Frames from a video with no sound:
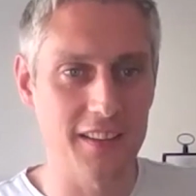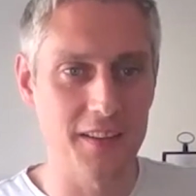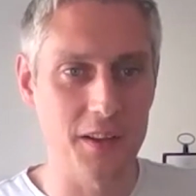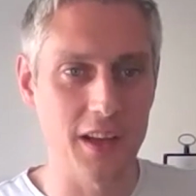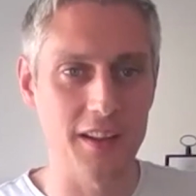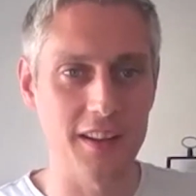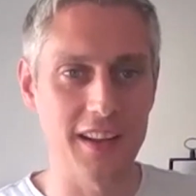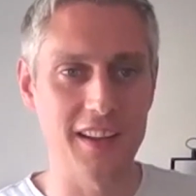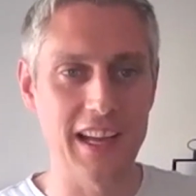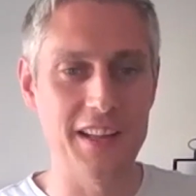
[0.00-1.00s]

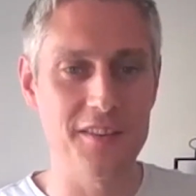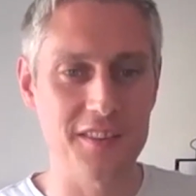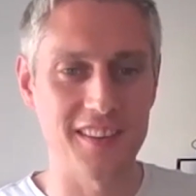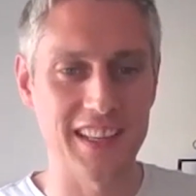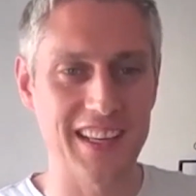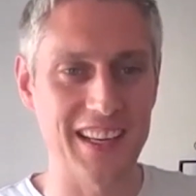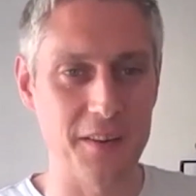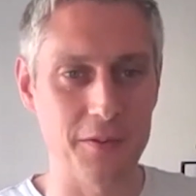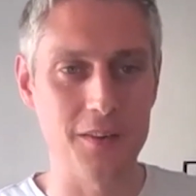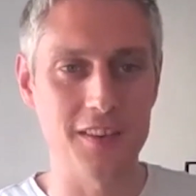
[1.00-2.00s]
it instantly kind
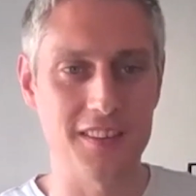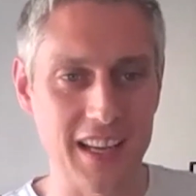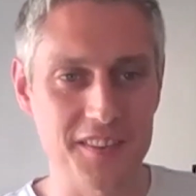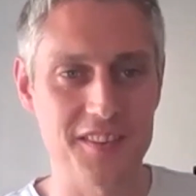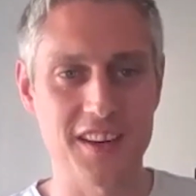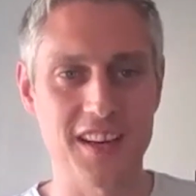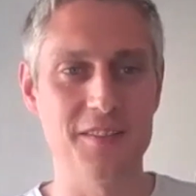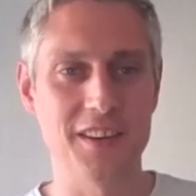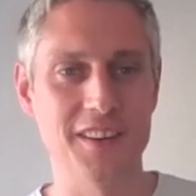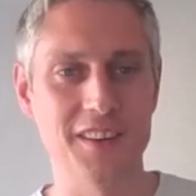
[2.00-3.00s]
of, as a taxi
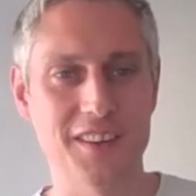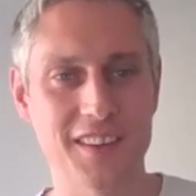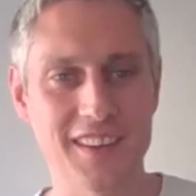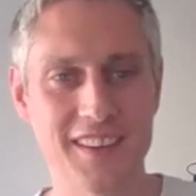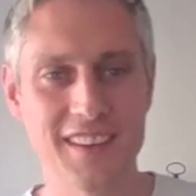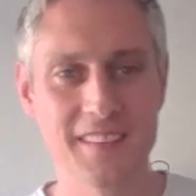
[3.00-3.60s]
driver or,